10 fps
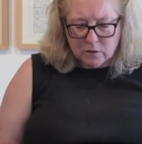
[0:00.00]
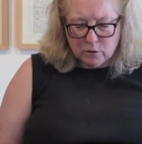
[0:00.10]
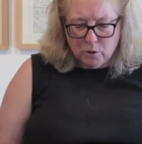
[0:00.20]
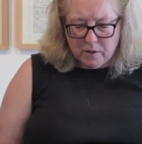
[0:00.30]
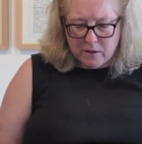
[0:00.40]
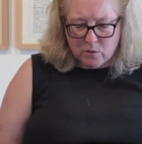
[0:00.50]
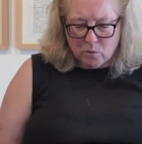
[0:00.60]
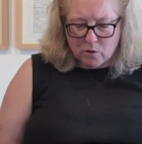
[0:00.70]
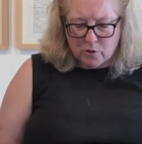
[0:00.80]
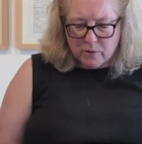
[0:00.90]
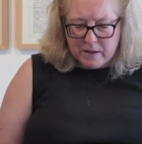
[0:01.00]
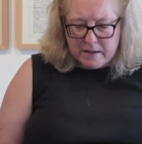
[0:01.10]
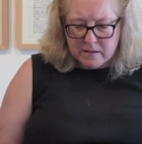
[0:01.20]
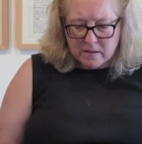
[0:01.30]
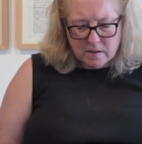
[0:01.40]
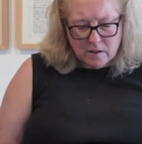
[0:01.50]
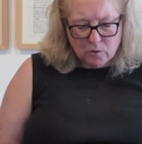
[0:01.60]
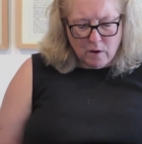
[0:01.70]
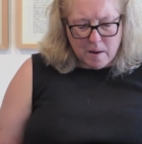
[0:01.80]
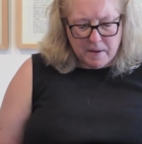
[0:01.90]
looting in order to eat,
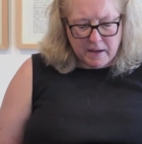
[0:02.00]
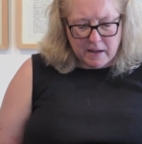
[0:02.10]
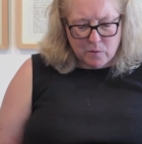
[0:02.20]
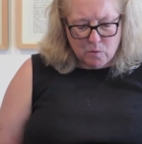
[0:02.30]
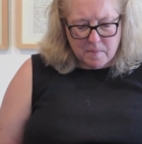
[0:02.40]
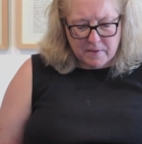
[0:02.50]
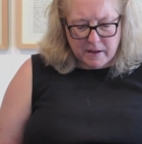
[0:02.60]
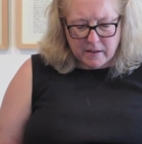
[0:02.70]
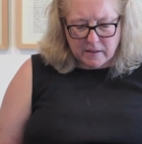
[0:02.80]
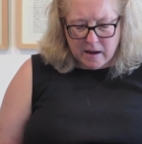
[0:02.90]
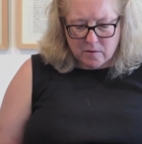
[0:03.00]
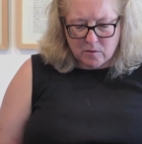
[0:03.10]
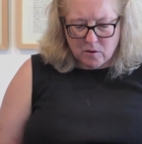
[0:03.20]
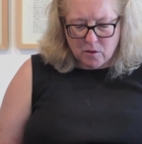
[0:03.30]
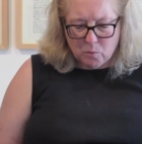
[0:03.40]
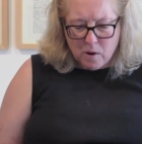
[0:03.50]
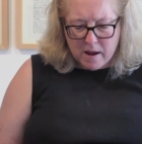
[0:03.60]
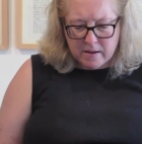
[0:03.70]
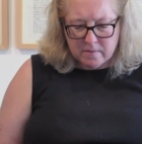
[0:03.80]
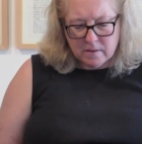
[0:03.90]
raping any woman they encountered on the
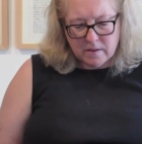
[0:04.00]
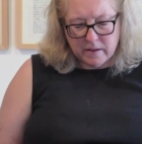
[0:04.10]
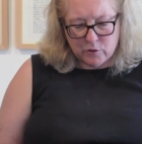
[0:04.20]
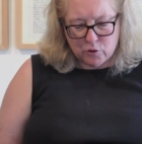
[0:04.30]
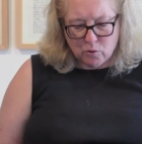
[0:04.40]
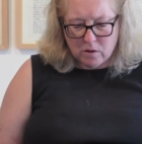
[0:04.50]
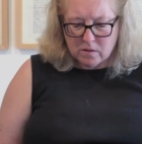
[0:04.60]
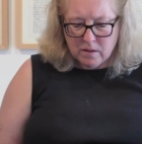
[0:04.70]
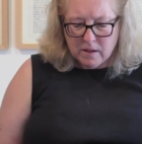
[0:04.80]
way, in short,